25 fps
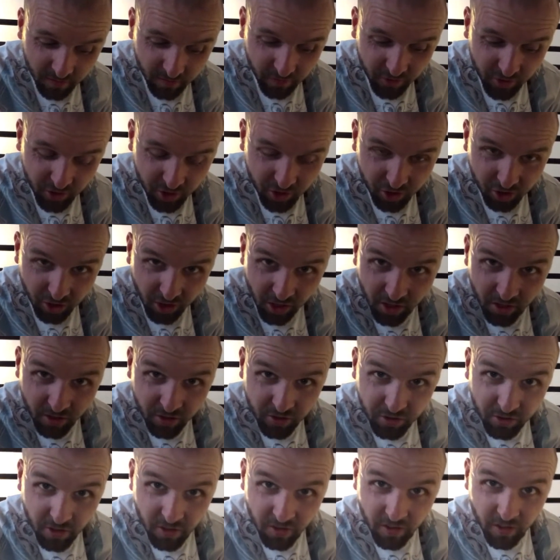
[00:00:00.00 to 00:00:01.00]
She's trying to
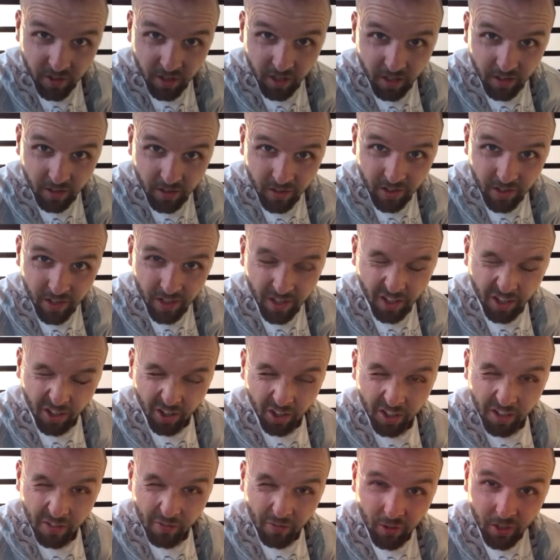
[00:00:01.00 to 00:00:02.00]
screw the nuts in. I
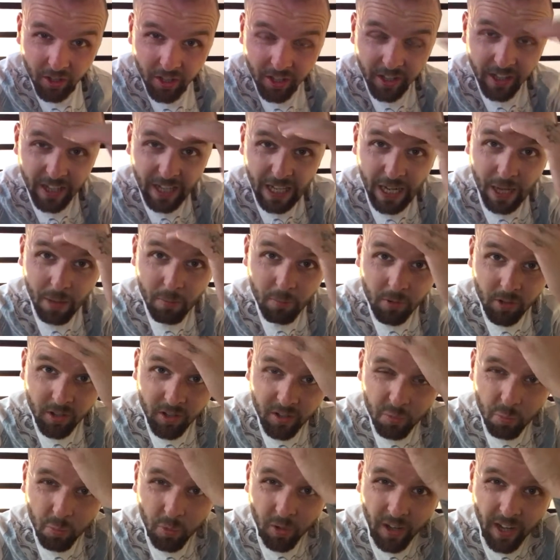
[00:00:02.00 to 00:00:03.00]
can't even look at the camera
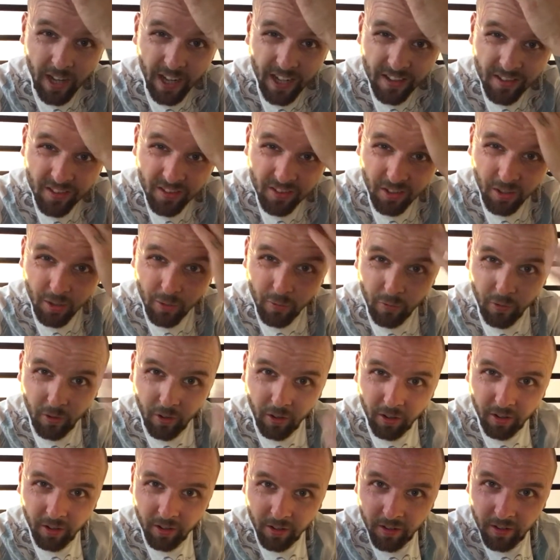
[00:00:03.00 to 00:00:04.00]
because my head's so oh,
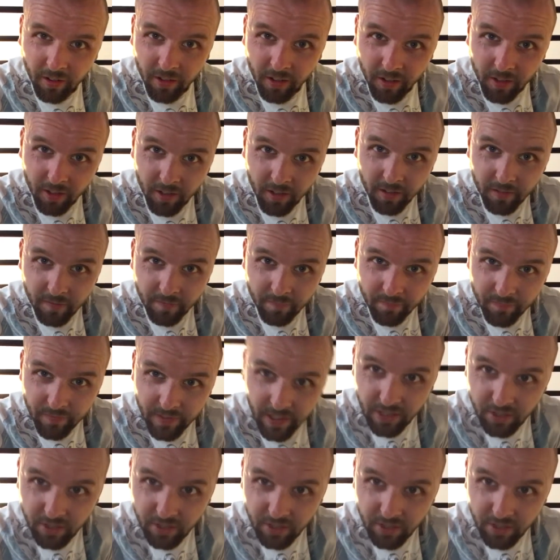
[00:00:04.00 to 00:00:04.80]
far. Oh, no!